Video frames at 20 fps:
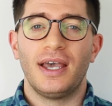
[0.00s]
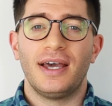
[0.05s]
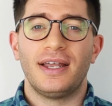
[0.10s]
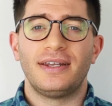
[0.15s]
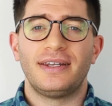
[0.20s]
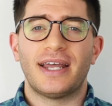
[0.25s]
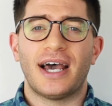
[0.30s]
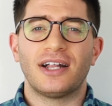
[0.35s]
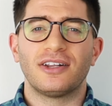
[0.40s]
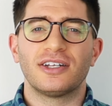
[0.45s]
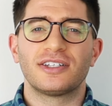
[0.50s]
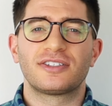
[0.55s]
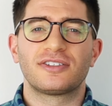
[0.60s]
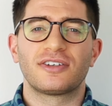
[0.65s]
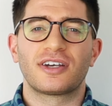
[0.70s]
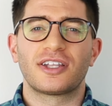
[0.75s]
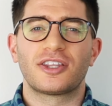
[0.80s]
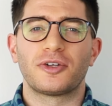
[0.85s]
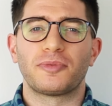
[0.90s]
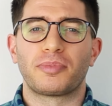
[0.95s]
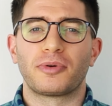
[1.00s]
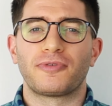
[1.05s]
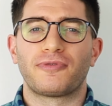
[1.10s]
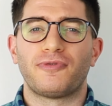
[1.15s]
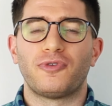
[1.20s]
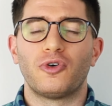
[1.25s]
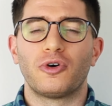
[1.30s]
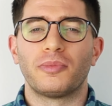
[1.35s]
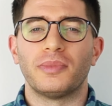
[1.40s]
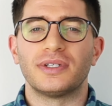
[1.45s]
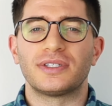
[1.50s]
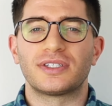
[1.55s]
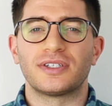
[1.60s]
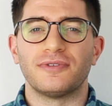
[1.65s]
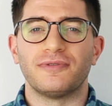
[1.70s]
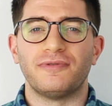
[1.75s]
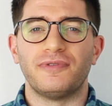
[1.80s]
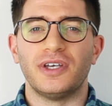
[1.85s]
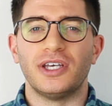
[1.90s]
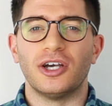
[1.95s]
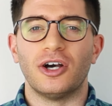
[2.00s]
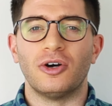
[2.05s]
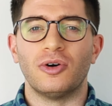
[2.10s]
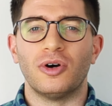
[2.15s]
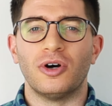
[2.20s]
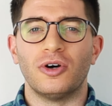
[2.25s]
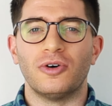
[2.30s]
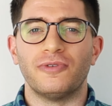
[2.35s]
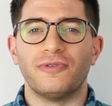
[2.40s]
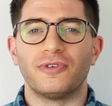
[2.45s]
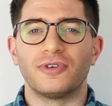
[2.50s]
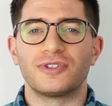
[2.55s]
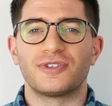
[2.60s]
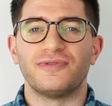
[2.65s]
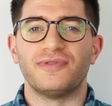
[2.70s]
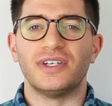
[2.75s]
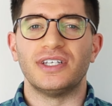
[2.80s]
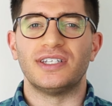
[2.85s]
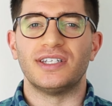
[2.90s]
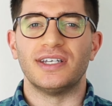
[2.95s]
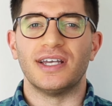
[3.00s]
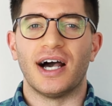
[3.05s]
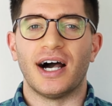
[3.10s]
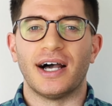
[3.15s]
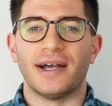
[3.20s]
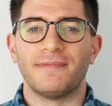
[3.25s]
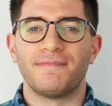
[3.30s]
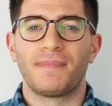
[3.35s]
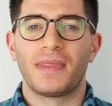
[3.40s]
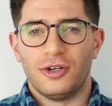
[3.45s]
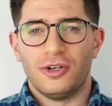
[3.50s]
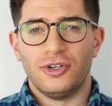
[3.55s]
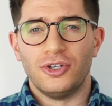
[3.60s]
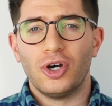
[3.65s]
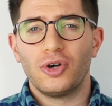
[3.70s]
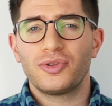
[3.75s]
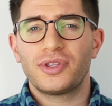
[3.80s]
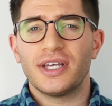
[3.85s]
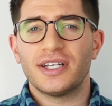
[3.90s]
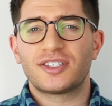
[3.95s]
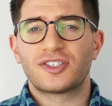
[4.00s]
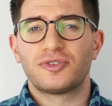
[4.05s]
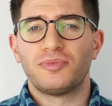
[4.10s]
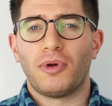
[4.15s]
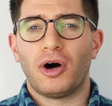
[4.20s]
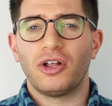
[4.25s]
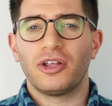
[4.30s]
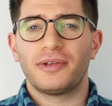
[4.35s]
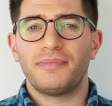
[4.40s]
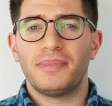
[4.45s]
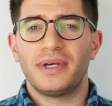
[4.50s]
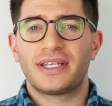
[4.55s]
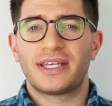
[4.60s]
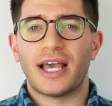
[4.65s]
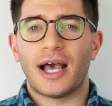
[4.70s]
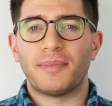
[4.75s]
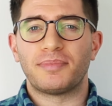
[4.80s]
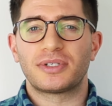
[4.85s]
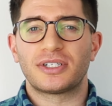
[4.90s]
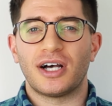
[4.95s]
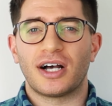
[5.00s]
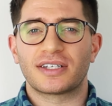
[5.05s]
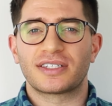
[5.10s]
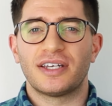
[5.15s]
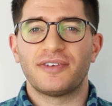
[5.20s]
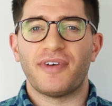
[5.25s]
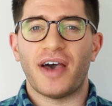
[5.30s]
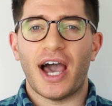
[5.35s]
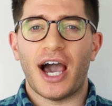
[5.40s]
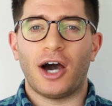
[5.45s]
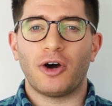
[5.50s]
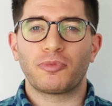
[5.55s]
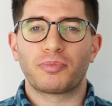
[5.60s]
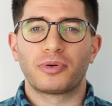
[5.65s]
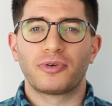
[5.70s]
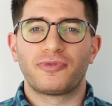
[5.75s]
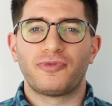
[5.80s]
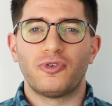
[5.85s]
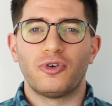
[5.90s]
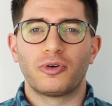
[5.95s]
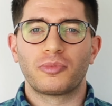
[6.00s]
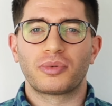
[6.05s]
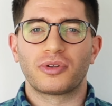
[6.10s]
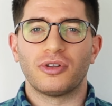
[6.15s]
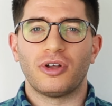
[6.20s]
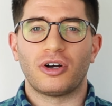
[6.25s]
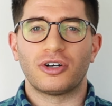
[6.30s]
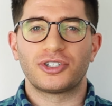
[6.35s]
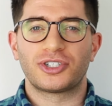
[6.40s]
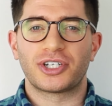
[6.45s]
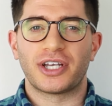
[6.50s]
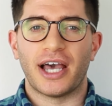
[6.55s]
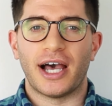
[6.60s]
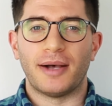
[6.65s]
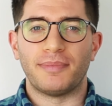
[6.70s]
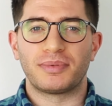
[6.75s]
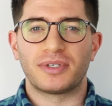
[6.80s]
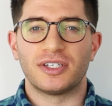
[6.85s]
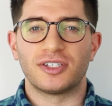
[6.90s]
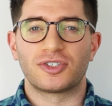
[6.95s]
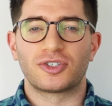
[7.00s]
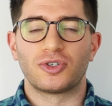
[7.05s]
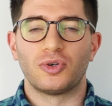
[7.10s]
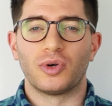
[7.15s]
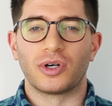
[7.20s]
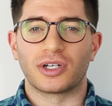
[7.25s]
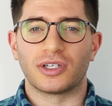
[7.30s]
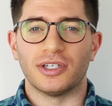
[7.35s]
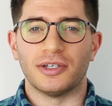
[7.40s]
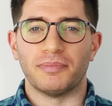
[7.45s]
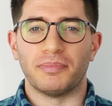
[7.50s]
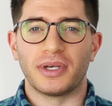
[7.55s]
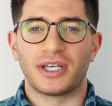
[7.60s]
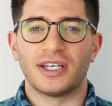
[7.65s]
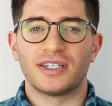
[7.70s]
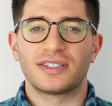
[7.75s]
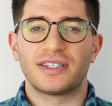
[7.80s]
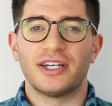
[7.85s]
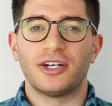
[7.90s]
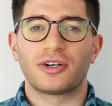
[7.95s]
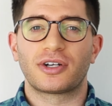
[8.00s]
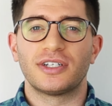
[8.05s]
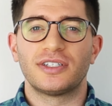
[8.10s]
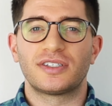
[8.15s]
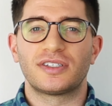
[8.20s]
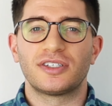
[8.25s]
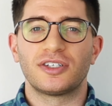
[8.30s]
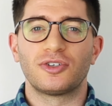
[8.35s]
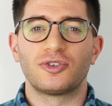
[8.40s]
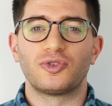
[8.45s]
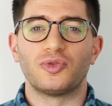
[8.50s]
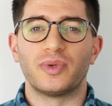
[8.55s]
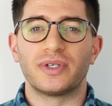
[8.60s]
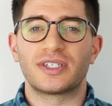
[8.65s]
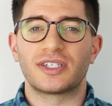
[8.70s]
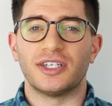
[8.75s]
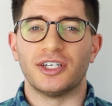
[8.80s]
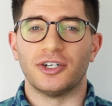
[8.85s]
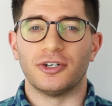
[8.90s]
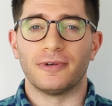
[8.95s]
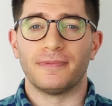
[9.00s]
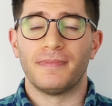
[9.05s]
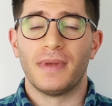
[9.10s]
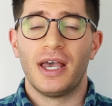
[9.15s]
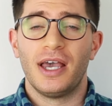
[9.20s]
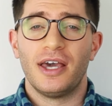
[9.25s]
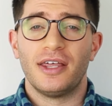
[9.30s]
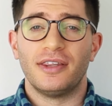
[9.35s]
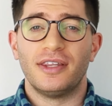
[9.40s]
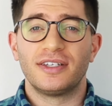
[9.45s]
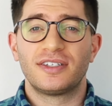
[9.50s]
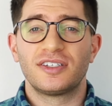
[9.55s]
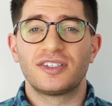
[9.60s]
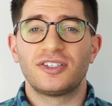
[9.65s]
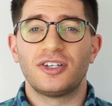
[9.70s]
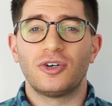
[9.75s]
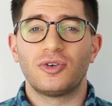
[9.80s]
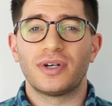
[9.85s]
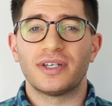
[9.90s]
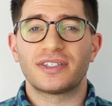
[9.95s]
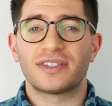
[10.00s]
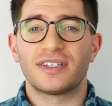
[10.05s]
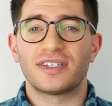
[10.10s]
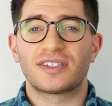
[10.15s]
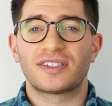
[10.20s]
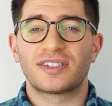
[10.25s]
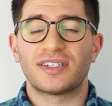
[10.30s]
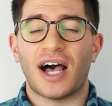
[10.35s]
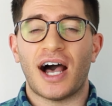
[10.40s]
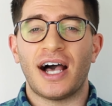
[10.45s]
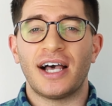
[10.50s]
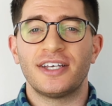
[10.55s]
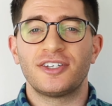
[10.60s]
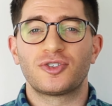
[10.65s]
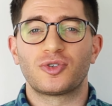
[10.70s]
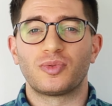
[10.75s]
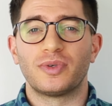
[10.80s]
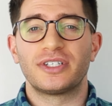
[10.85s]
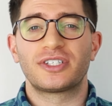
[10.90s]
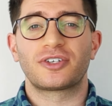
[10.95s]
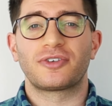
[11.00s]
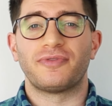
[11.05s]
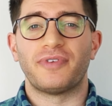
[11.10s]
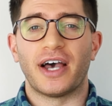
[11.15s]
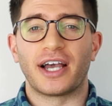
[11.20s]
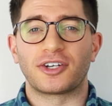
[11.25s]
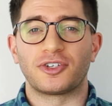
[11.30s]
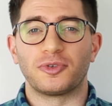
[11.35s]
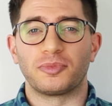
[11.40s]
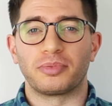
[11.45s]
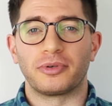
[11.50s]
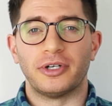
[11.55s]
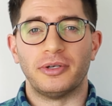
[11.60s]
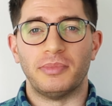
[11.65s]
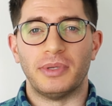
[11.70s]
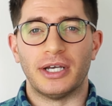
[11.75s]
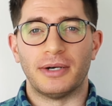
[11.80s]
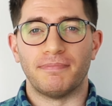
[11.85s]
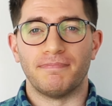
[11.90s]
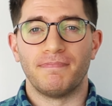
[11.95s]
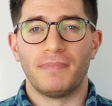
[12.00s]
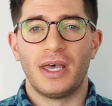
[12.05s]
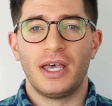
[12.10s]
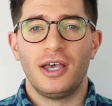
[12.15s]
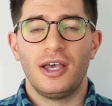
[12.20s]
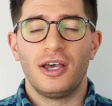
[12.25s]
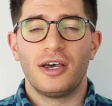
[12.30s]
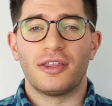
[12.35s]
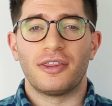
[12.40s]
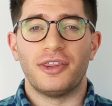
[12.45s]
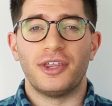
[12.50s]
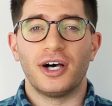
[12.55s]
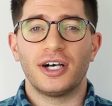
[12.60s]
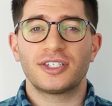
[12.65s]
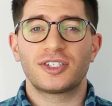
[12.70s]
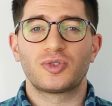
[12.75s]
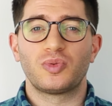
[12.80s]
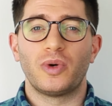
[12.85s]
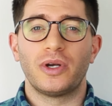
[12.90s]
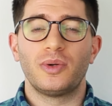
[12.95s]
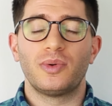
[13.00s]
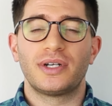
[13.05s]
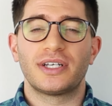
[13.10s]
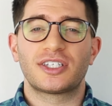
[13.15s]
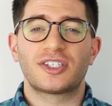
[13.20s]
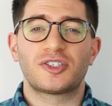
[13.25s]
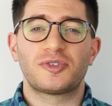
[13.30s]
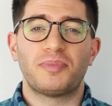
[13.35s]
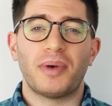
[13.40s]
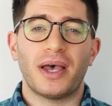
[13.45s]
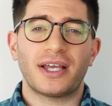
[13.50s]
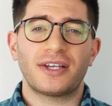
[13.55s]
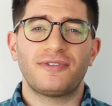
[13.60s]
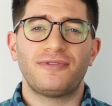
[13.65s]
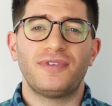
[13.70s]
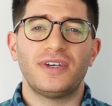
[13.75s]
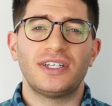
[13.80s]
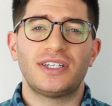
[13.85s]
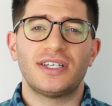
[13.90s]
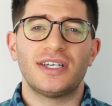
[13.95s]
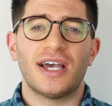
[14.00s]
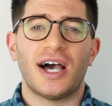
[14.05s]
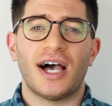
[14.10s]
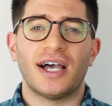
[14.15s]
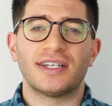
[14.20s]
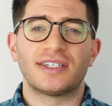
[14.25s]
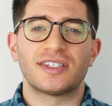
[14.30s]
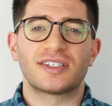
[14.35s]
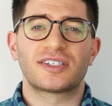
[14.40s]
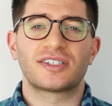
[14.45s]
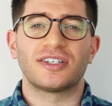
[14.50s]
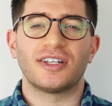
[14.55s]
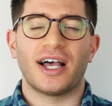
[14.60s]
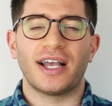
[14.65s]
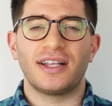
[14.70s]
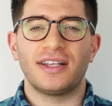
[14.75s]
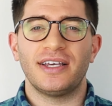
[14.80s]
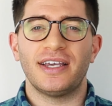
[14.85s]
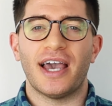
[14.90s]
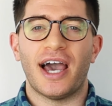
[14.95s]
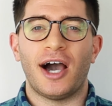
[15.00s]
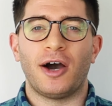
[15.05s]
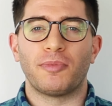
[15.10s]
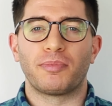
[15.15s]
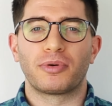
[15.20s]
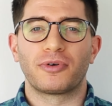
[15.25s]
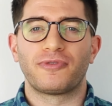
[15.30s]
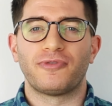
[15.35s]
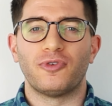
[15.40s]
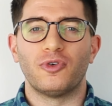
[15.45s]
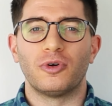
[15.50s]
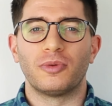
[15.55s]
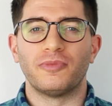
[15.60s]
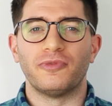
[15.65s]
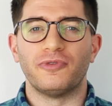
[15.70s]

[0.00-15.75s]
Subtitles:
Now let's look at the performance of VOO versus VTI. Note that small and mid-cap stocks have outperformed large caps historically because they are considered riskier. This is known as the size risk factor premium. Thus, we would expect VTI to slightly outperform